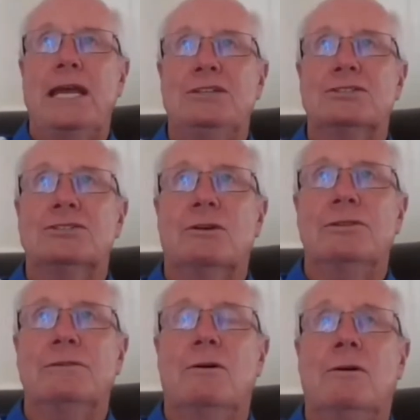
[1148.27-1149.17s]
patients
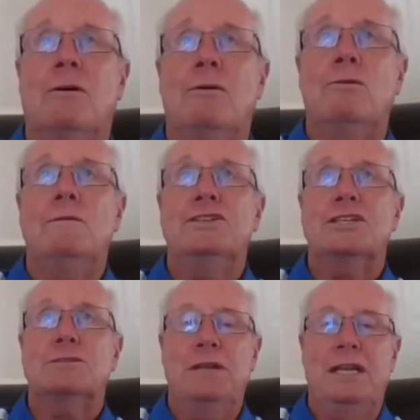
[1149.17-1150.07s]
on the who have
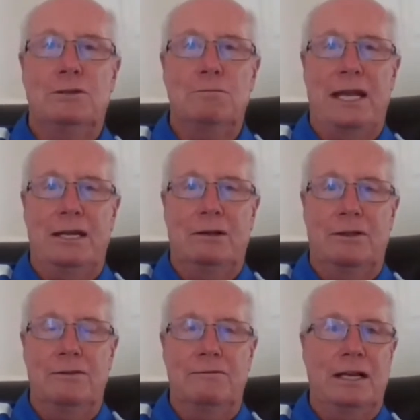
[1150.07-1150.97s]
just been intubated
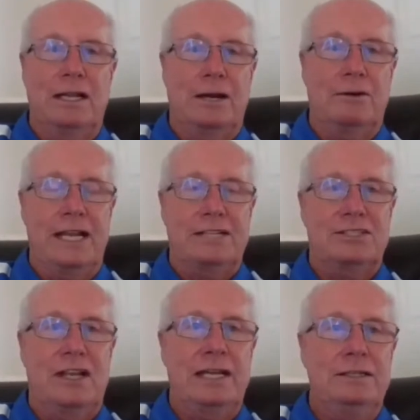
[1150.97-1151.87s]
on the ventilator. Next
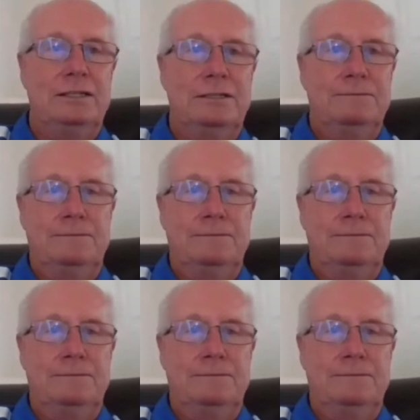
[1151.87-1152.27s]
slide.